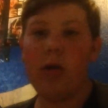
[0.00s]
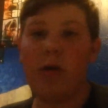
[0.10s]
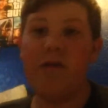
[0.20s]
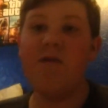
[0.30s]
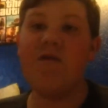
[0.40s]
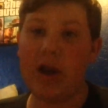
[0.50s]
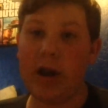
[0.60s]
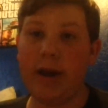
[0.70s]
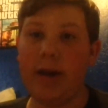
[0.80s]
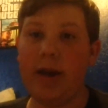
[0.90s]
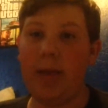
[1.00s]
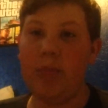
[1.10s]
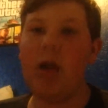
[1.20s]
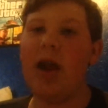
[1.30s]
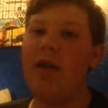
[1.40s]
Very good game.
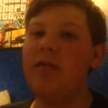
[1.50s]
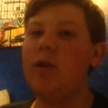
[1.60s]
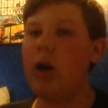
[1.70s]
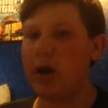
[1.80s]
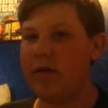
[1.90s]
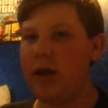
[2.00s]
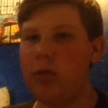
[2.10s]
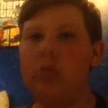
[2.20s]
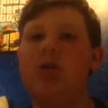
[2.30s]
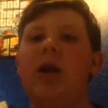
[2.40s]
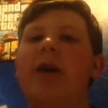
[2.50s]
I have a lot of hours, and I